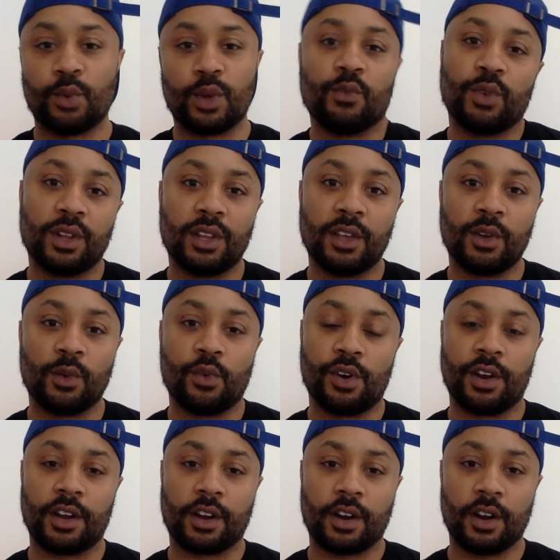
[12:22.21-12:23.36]
We really want
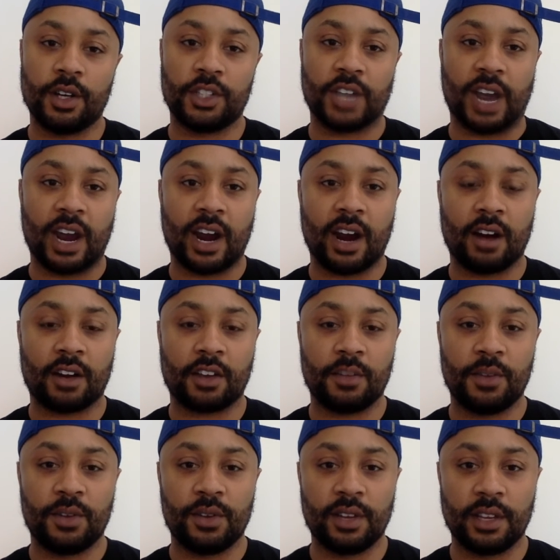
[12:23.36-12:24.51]
to encourage our
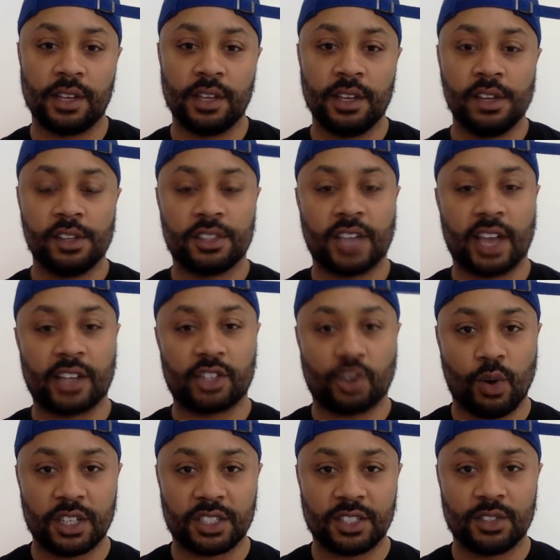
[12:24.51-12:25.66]
community to ask
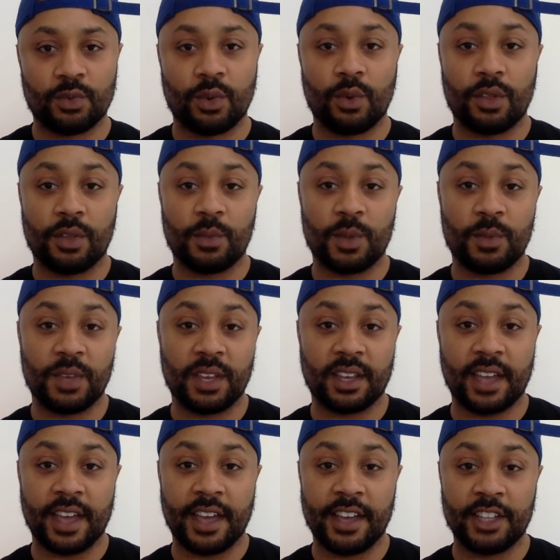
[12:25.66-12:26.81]
questions. We want them to be
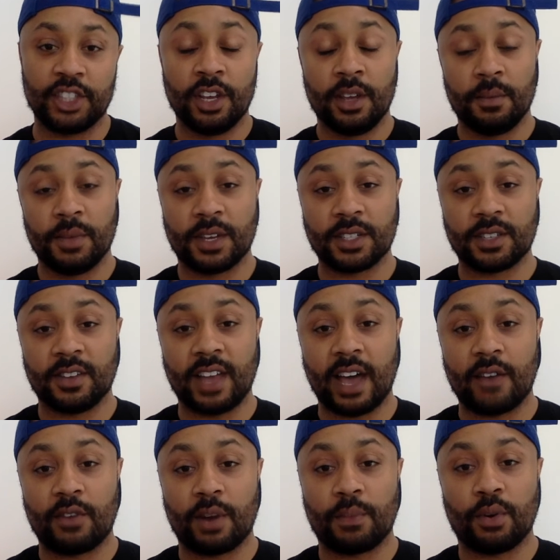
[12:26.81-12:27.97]
engaged because of a lot
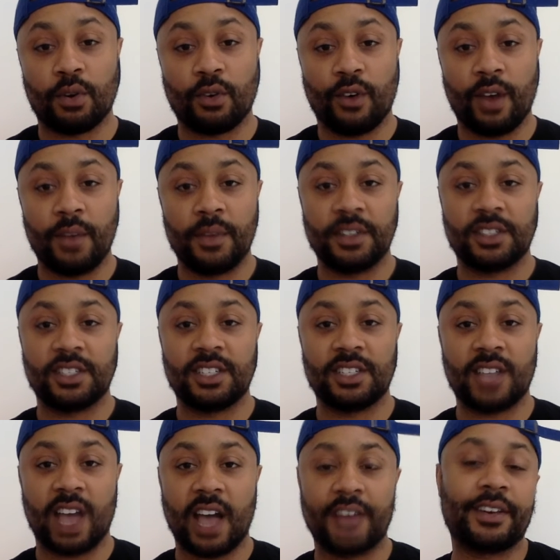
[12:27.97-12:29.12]
of our programming is
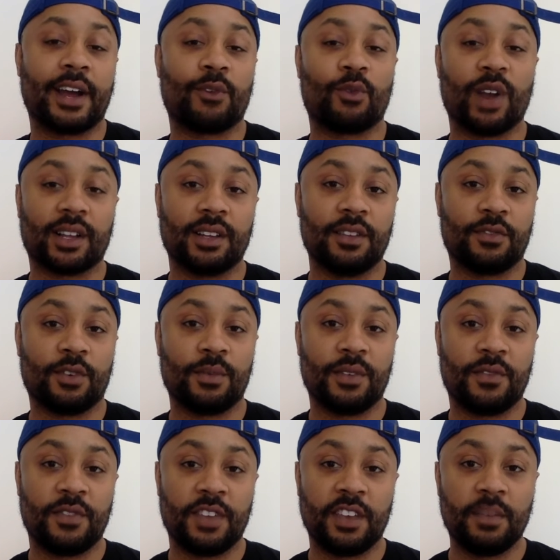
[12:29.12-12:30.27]
designed directly from the
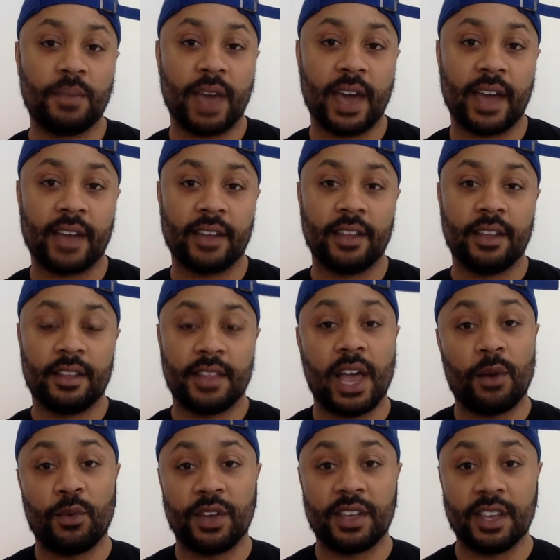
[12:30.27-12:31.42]
feedback that
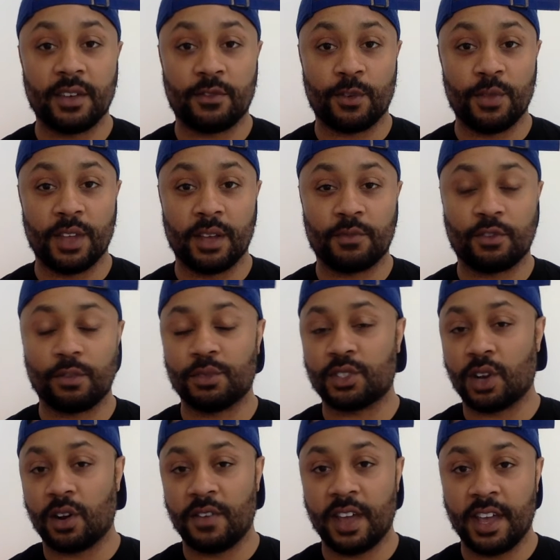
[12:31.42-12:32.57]
we get from them, from
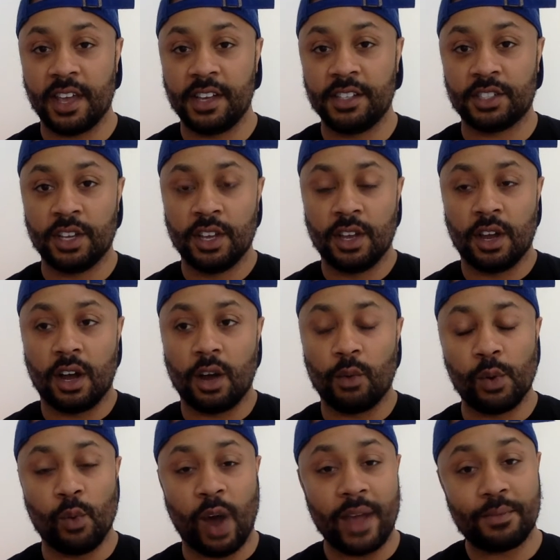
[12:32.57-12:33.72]
surveys. We
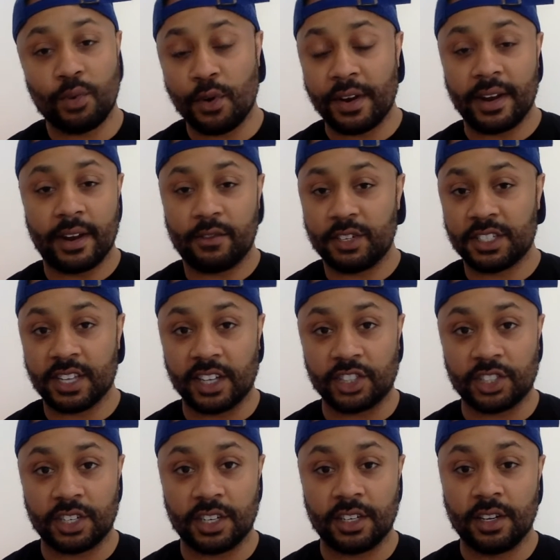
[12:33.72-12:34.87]
whiteboard at every
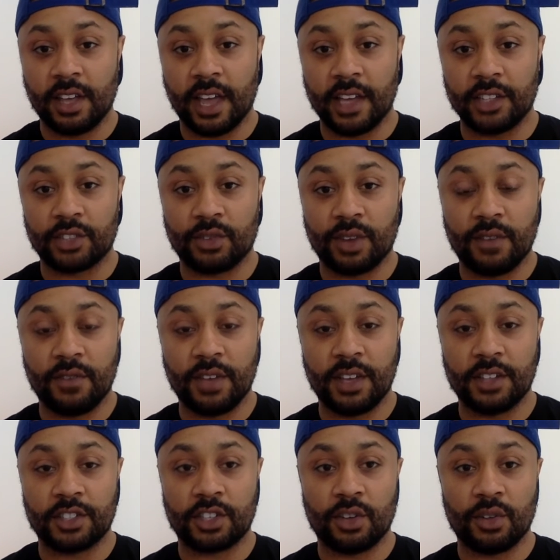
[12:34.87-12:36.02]
session, H3
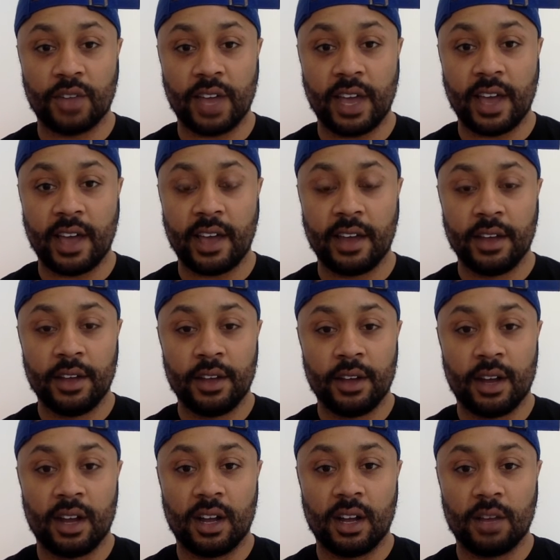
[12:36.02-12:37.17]
events, so that
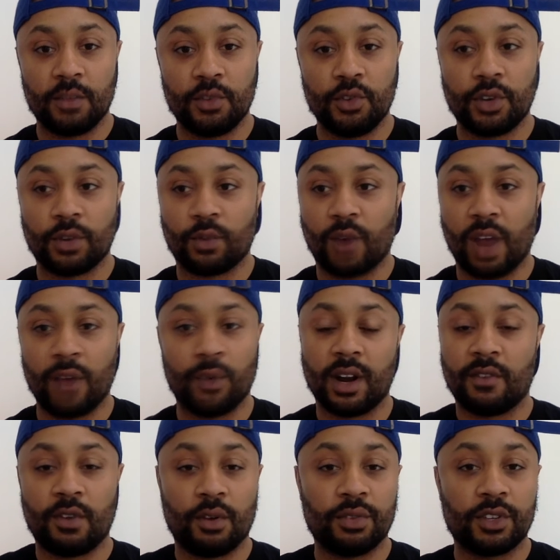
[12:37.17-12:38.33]
you can write
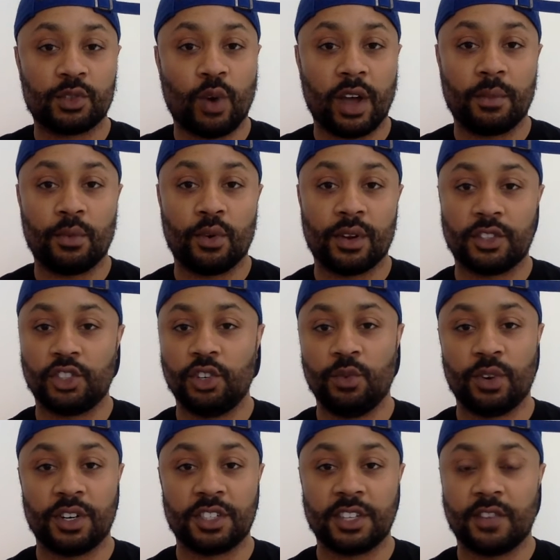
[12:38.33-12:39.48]
whatever on this whiteboard that you
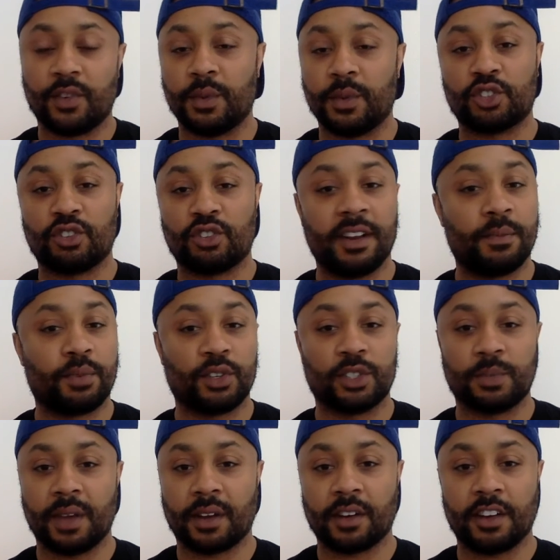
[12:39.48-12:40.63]
want to see from a training
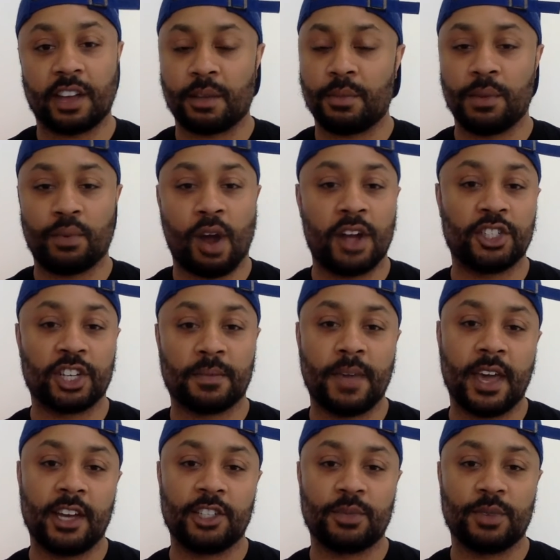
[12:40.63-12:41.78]
perspective. That could be project
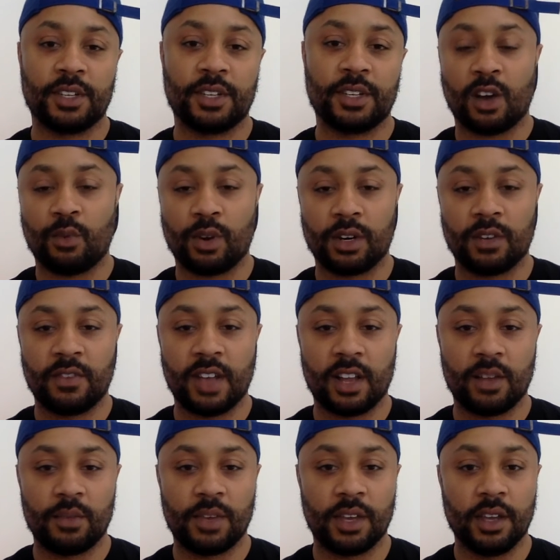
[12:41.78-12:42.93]
management, software
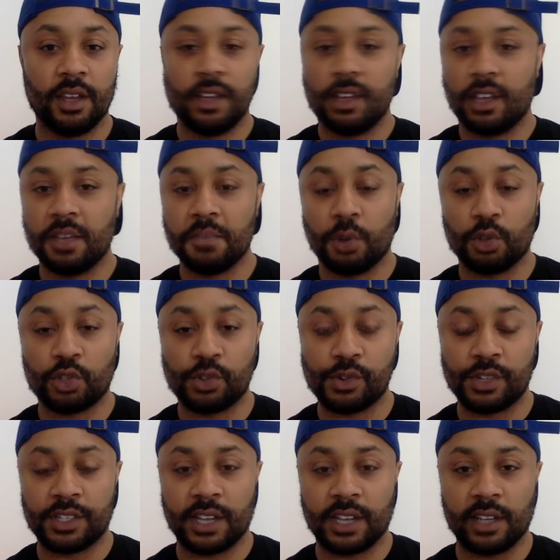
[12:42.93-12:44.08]
development, emotional
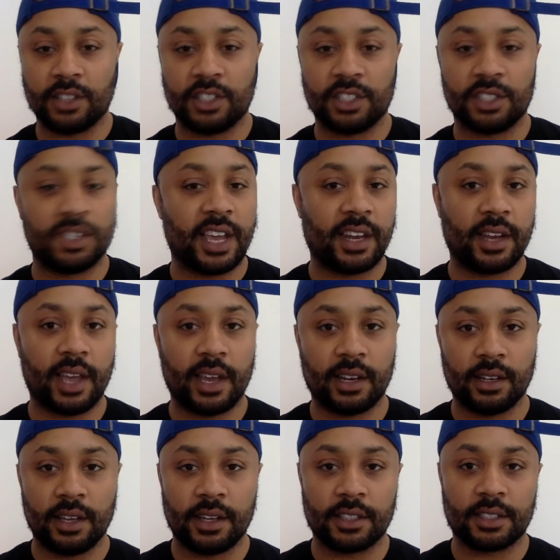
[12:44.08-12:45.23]
intelligence, data
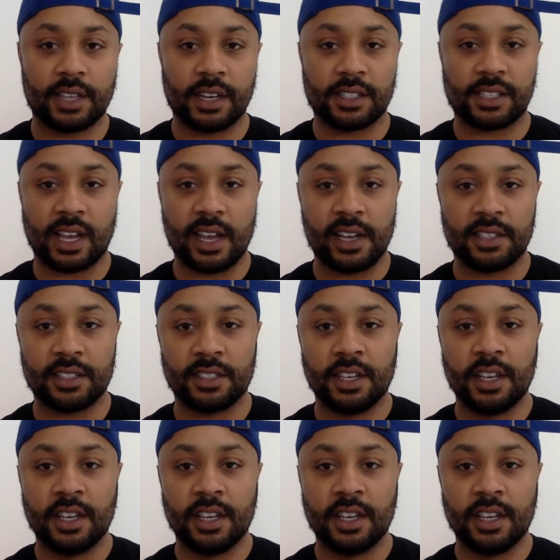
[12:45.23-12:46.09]
analytics, data science.